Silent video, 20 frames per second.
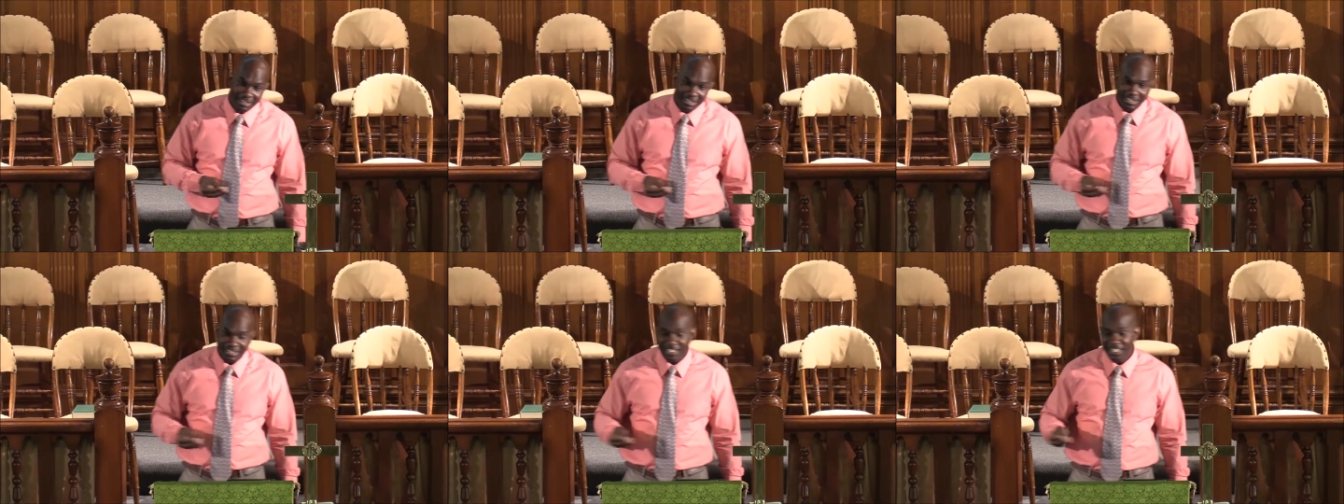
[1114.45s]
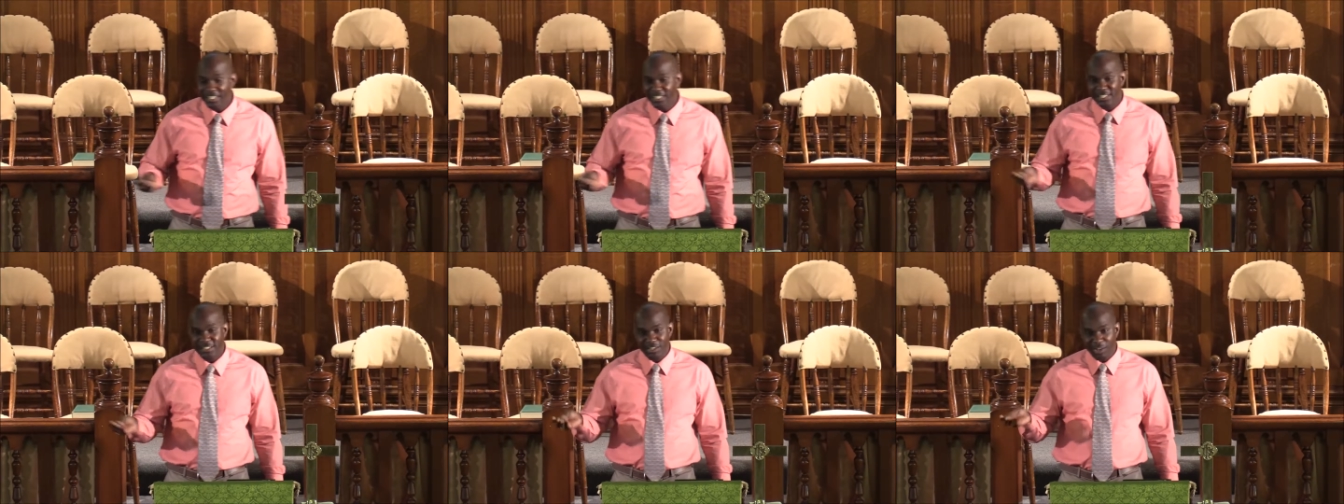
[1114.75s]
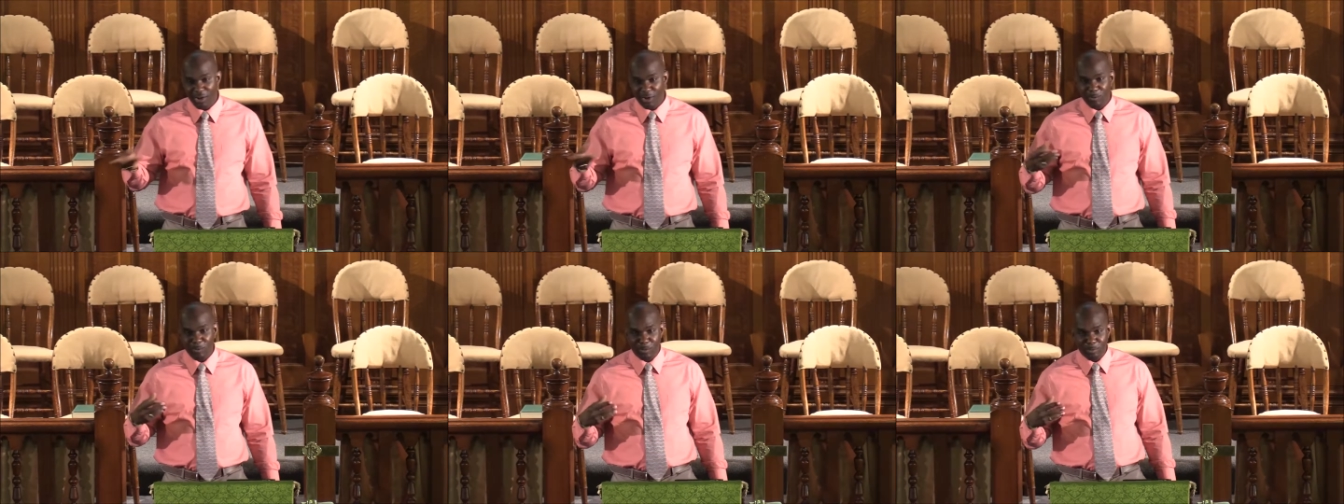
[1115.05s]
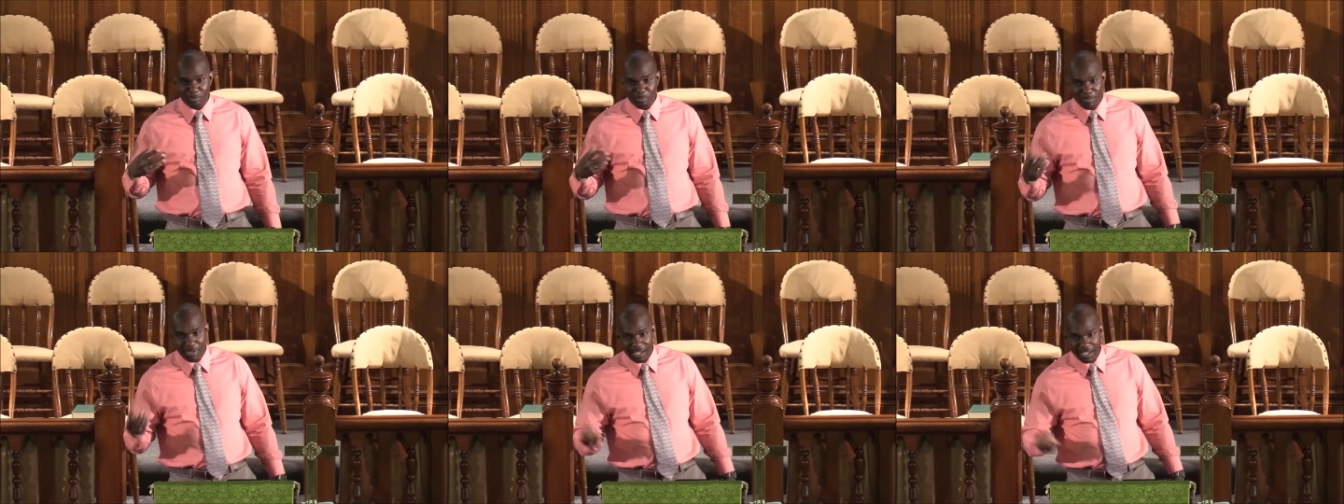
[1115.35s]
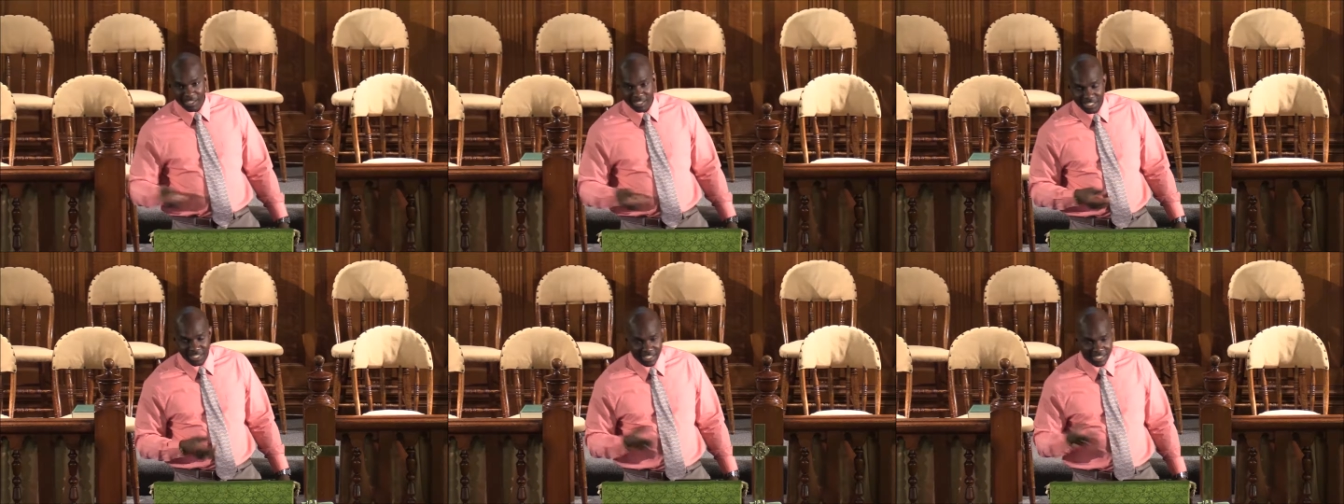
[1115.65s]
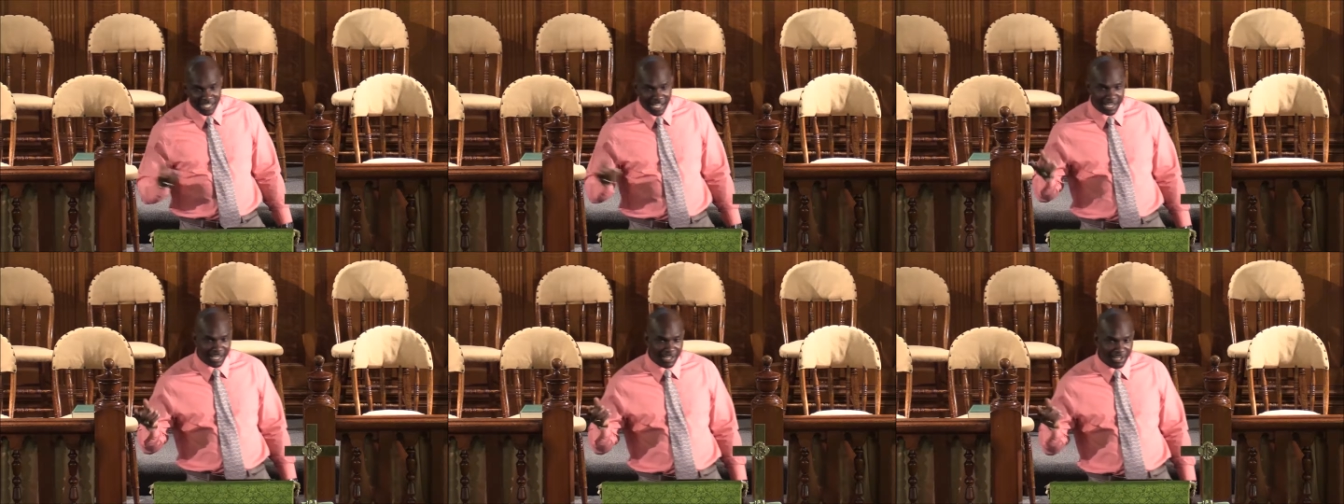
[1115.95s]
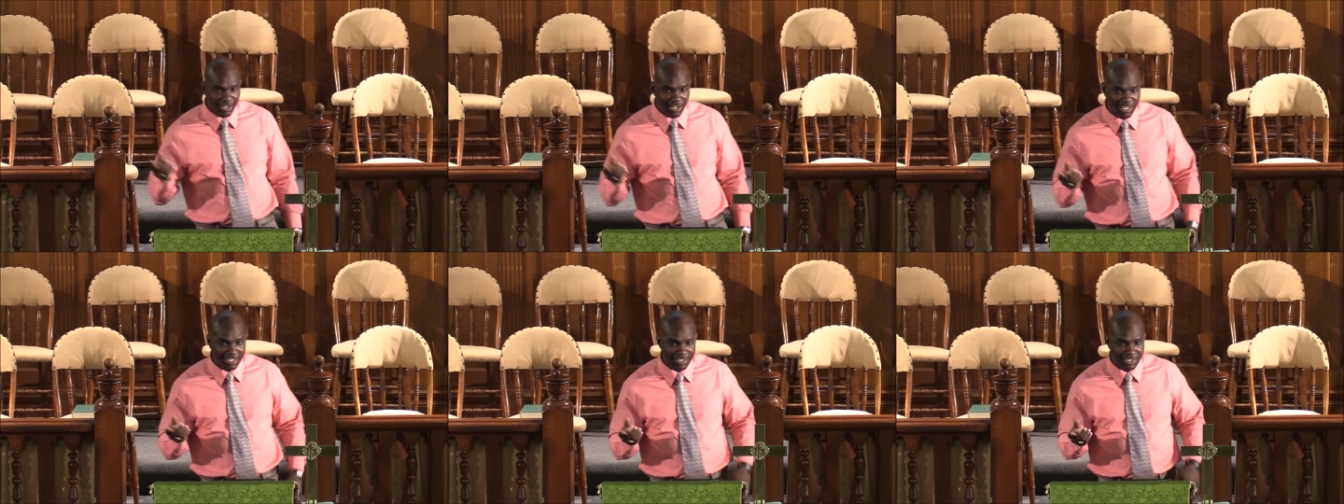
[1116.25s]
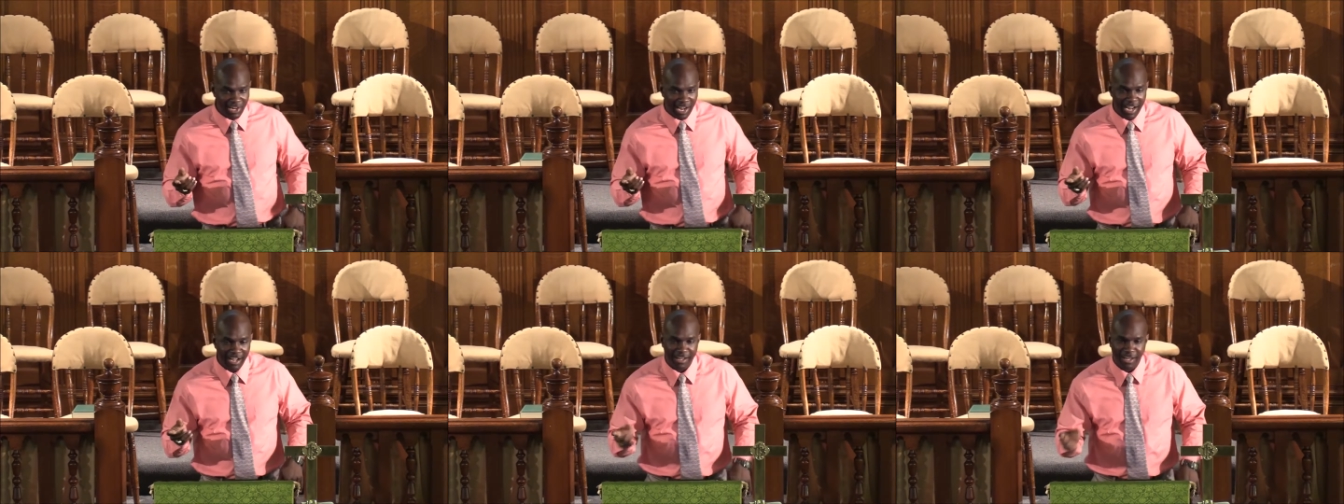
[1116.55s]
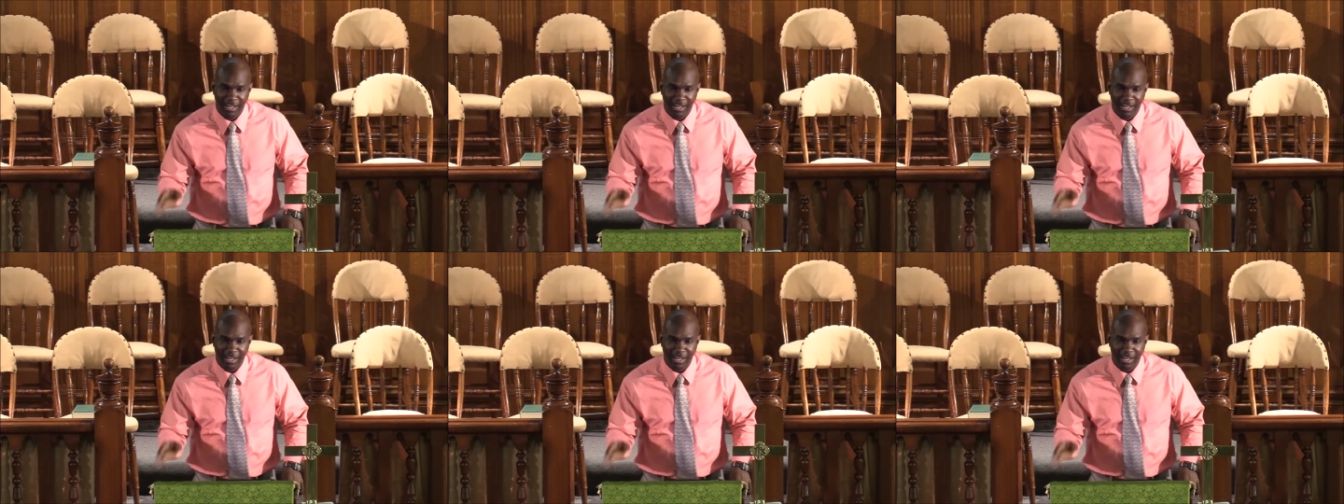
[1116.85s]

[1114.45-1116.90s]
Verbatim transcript: She stuck with me. She signed a contract.